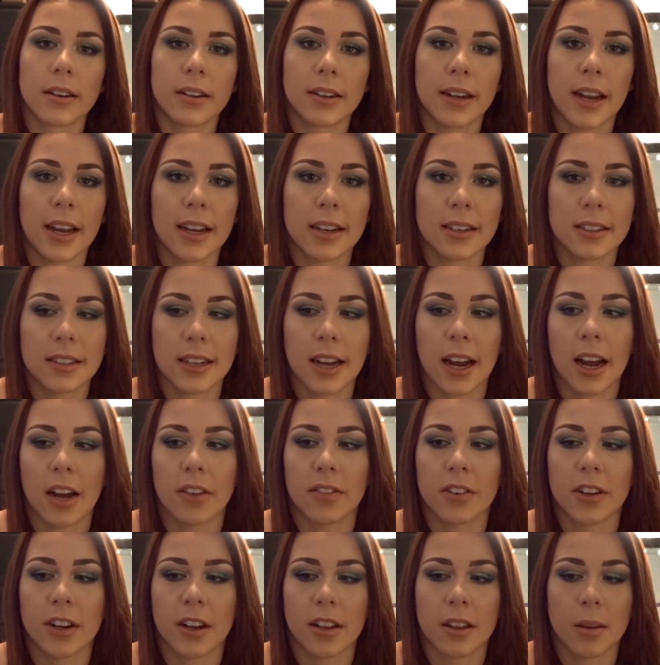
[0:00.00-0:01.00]
Next I
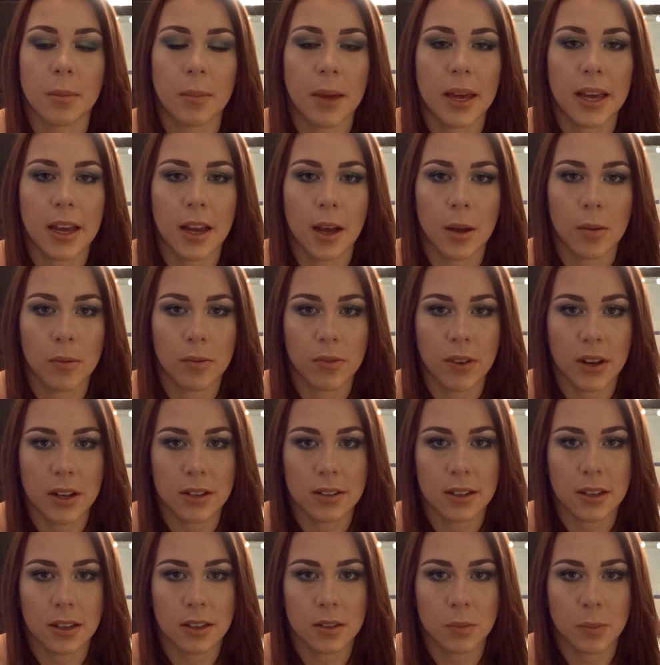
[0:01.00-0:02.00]
have another makeup
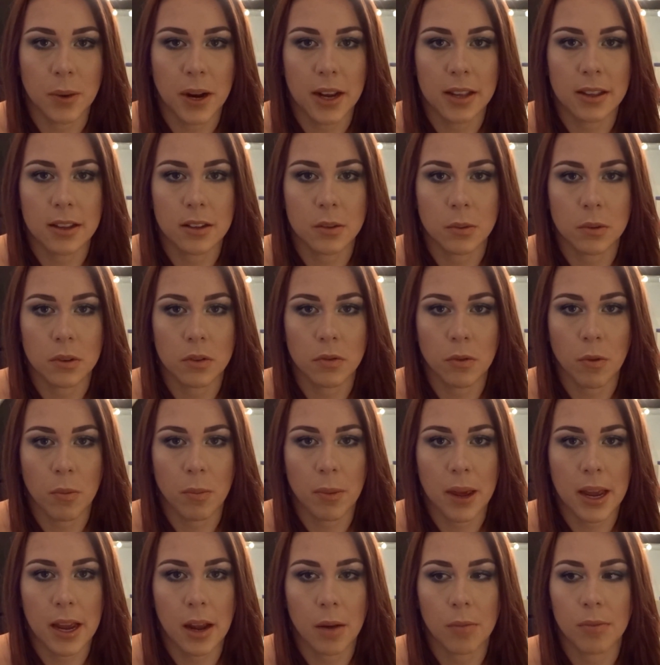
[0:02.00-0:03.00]
fixing spray. This one's
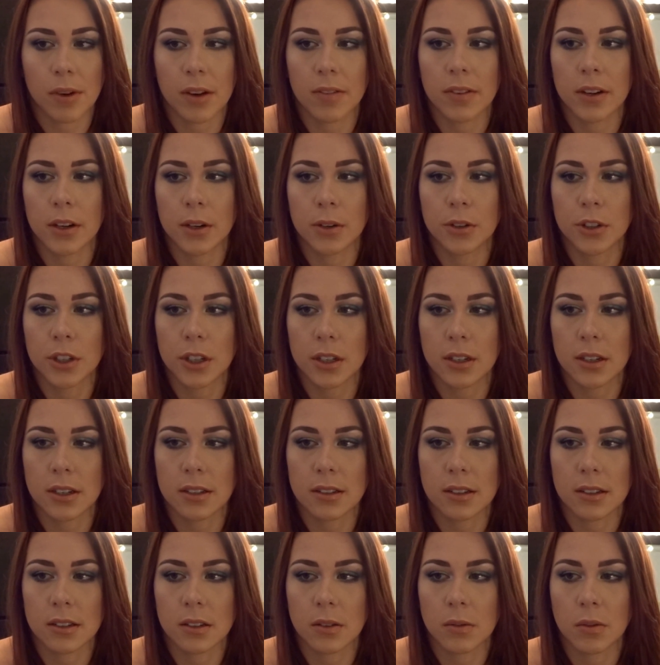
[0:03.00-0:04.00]
from Makeup Revolution.
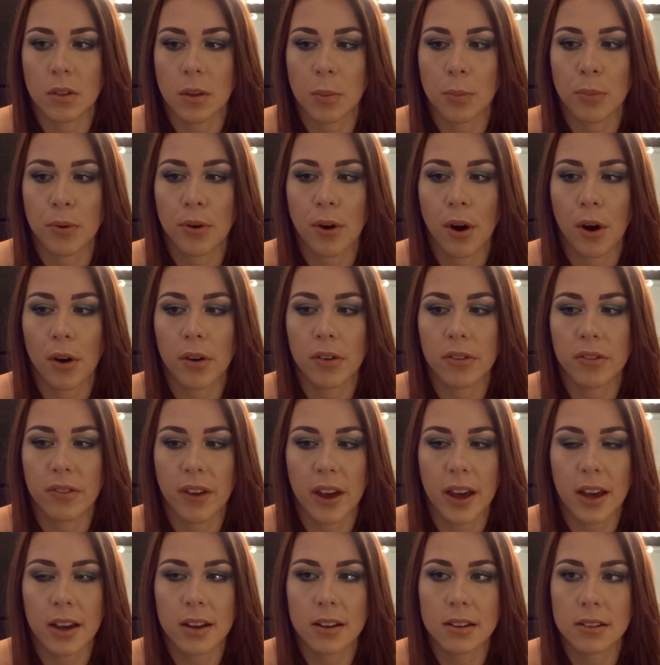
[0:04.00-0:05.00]
This is the Pro
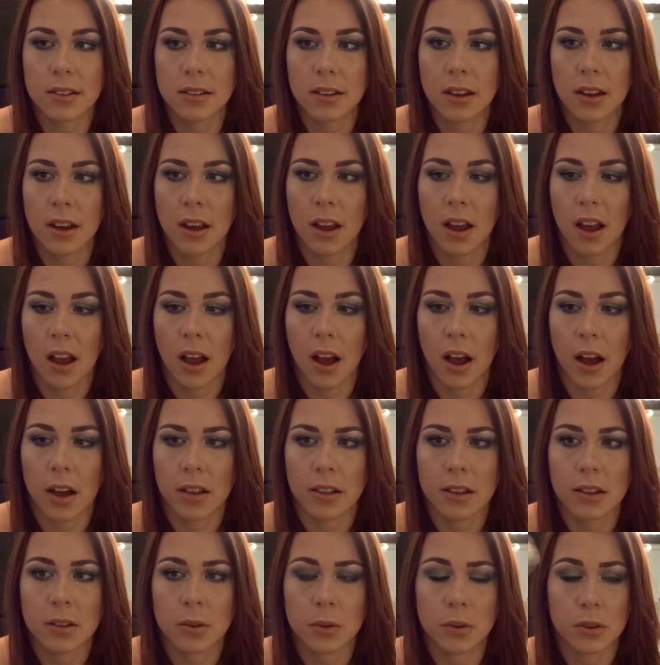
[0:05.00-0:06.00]
Fix,
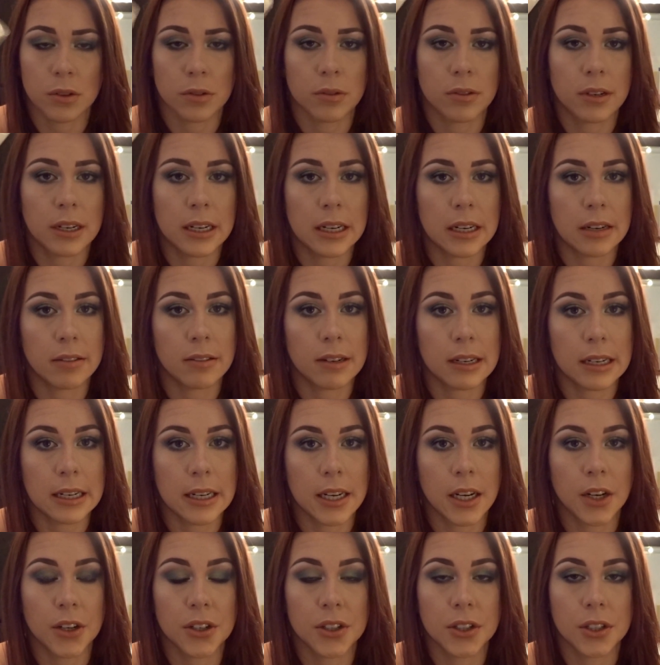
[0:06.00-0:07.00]
and this was a really,
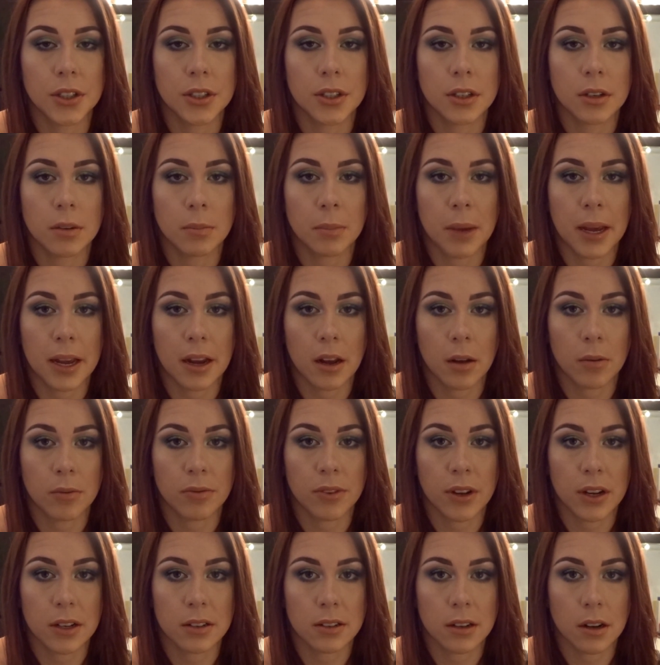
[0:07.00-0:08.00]
really good makeup
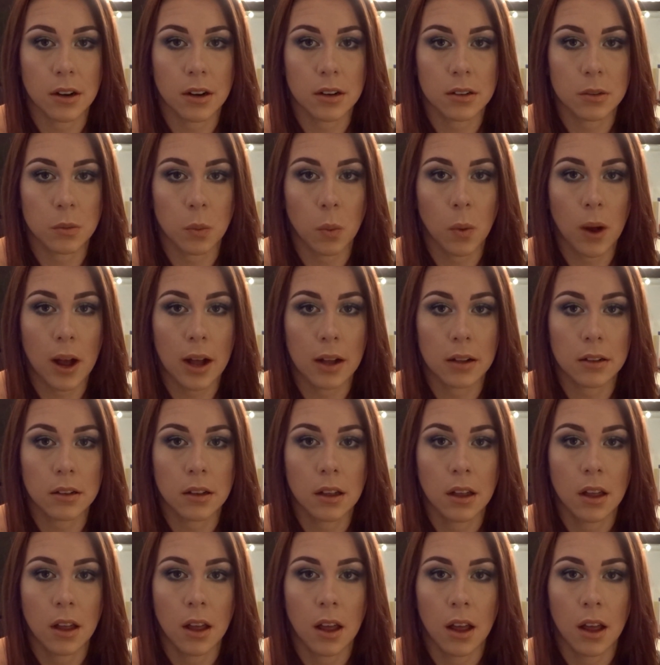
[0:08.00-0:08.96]
fixer as well.